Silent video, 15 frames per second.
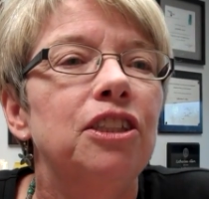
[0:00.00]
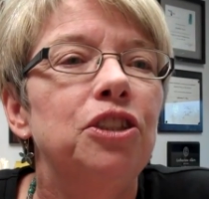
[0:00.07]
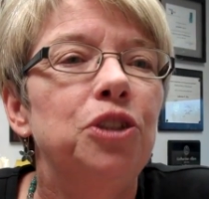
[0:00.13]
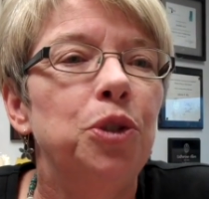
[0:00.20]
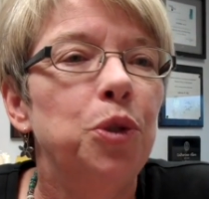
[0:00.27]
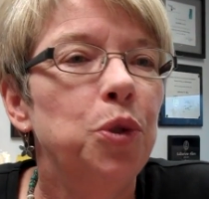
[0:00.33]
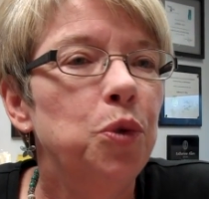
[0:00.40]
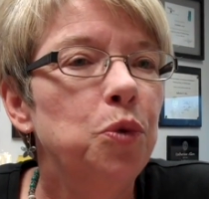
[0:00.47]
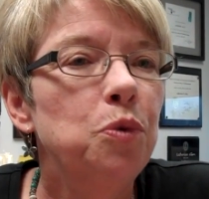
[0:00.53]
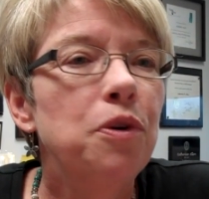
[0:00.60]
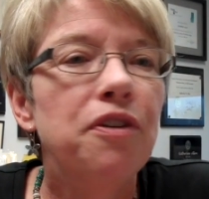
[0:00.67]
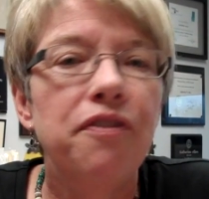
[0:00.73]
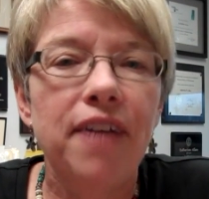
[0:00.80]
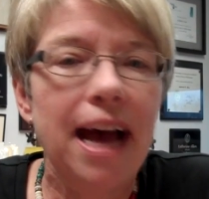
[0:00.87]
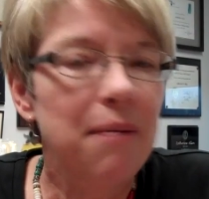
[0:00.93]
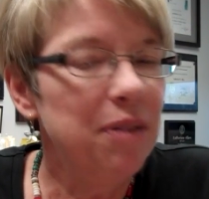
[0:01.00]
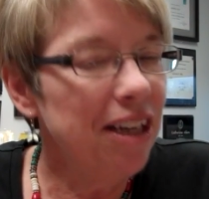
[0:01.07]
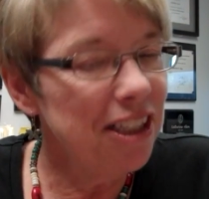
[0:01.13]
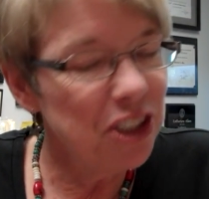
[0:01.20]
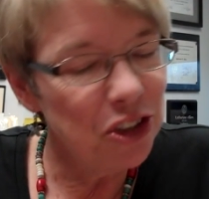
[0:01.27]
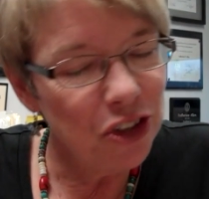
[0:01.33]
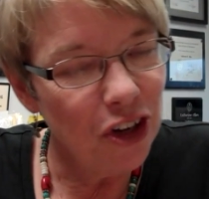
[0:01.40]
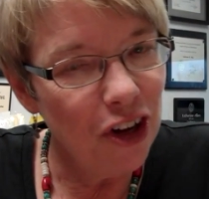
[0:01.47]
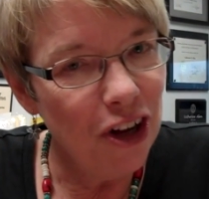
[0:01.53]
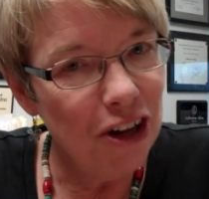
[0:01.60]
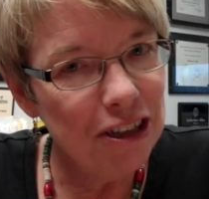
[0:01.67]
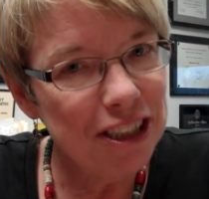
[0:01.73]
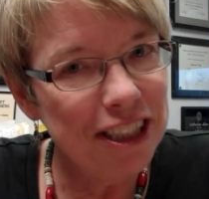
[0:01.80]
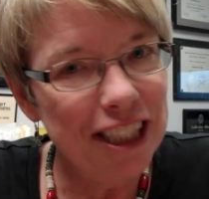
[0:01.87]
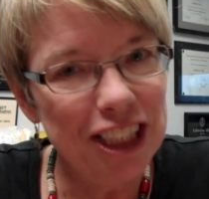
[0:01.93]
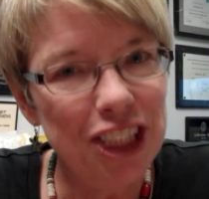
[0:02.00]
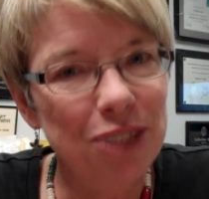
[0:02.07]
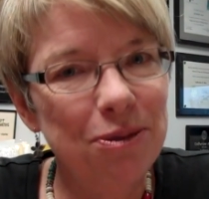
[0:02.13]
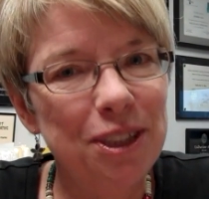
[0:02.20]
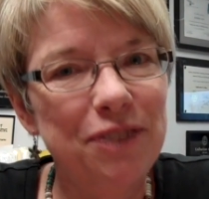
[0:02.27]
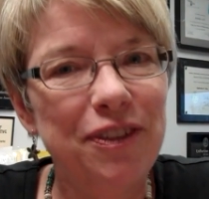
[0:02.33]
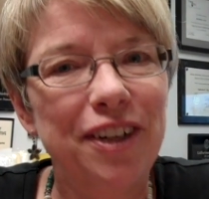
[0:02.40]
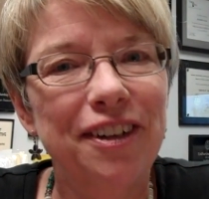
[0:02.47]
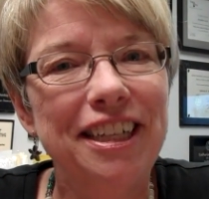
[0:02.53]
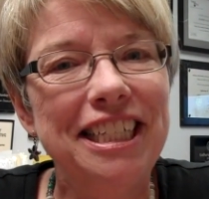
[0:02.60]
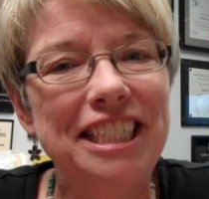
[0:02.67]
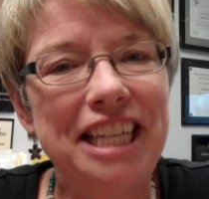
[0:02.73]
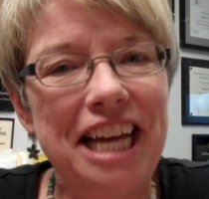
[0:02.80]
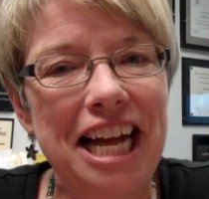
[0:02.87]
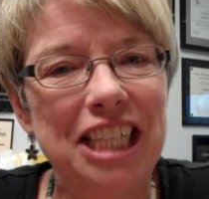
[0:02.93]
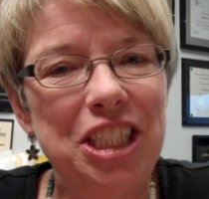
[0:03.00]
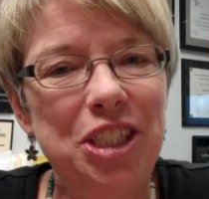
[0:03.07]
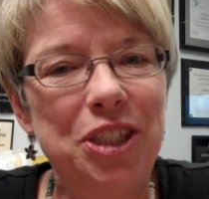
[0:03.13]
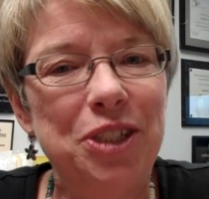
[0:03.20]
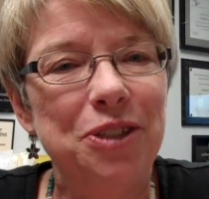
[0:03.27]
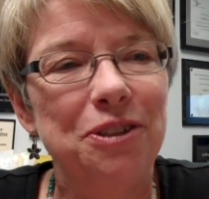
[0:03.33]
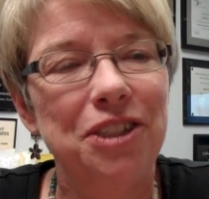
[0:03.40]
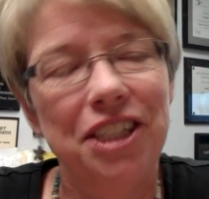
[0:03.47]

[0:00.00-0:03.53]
two fabulous dogs that she was very attached to.